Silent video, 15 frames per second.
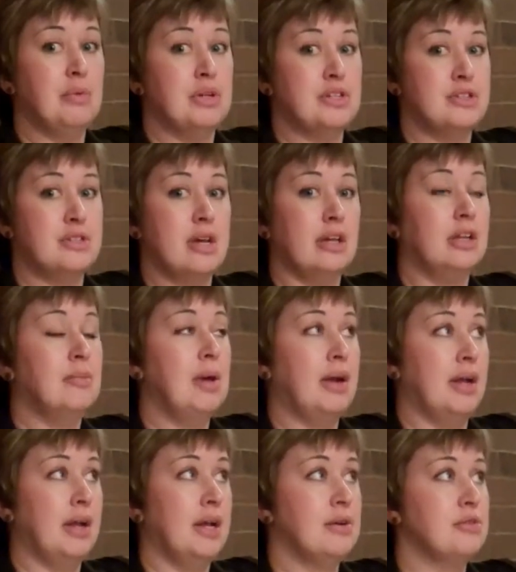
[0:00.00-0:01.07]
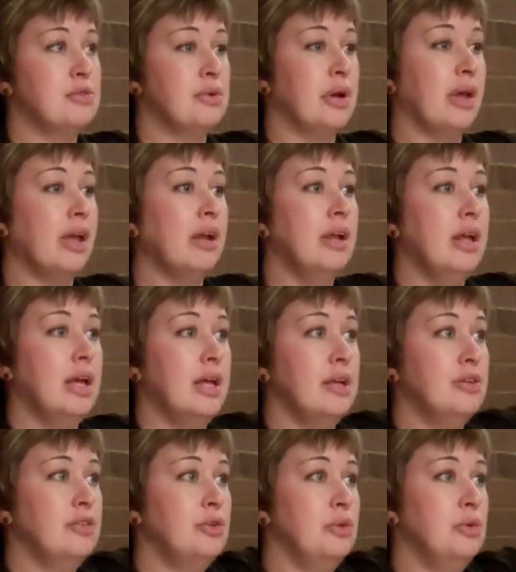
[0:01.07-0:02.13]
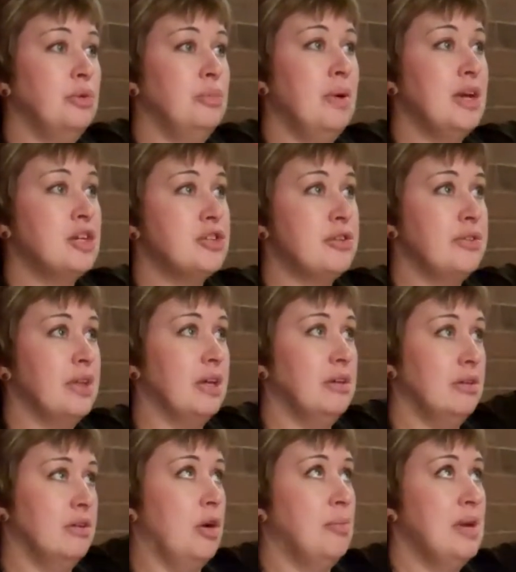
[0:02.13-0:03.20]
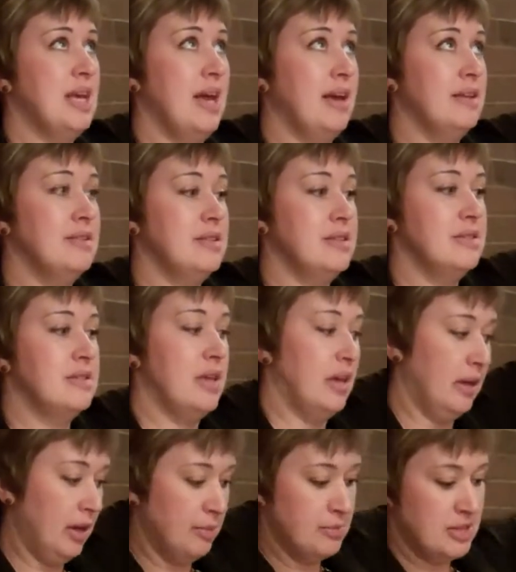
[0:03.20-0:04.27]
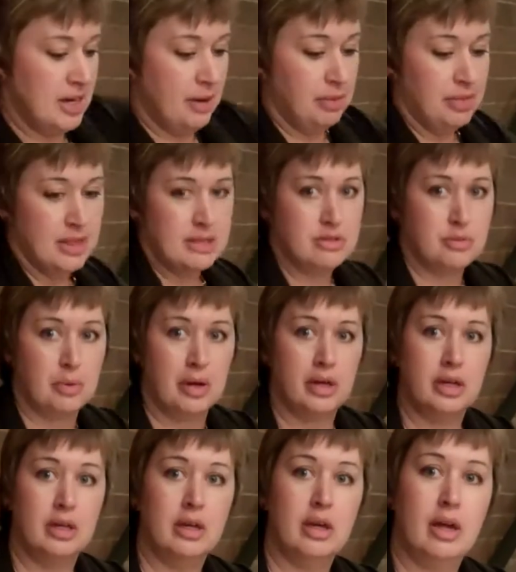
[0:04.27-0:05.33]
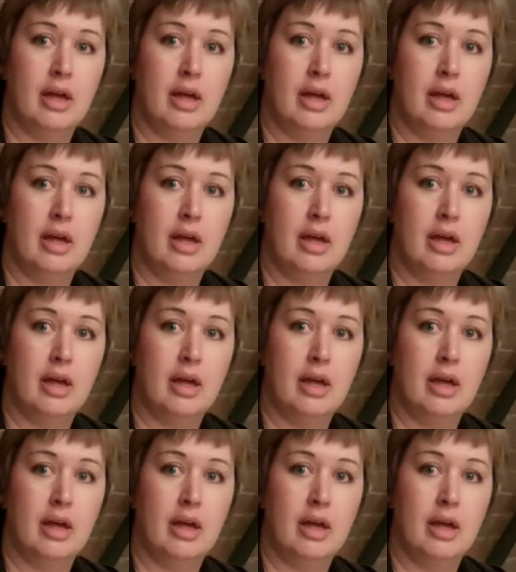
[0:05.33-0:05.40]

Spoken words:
that we just talked about on house right, to make sure that nobody exits and comes down this way.